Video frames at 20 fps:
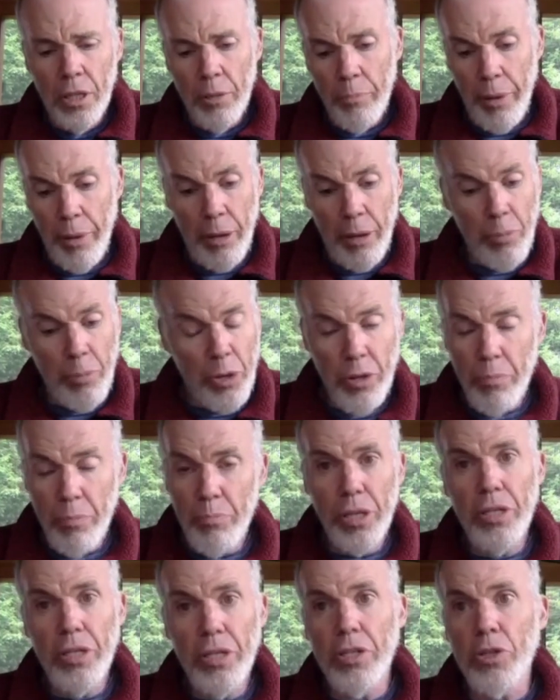maybe the
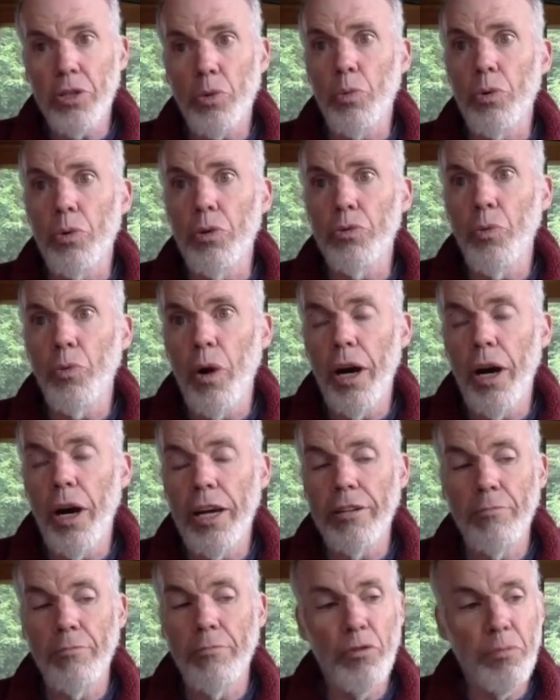biggest
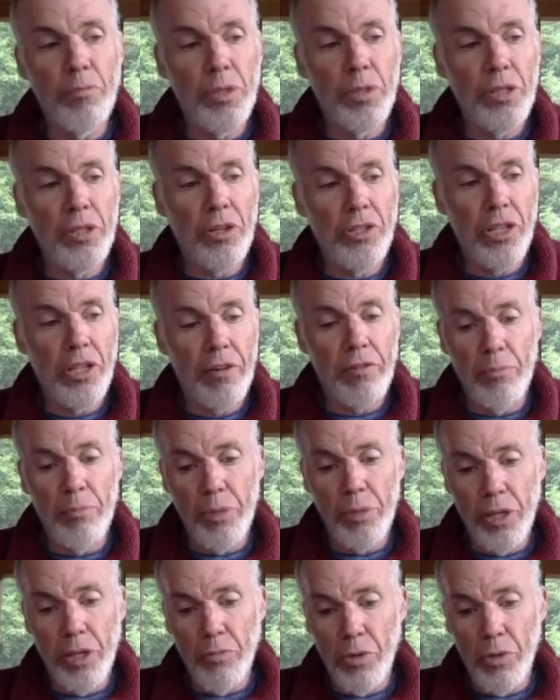worldwide movement there's ever been,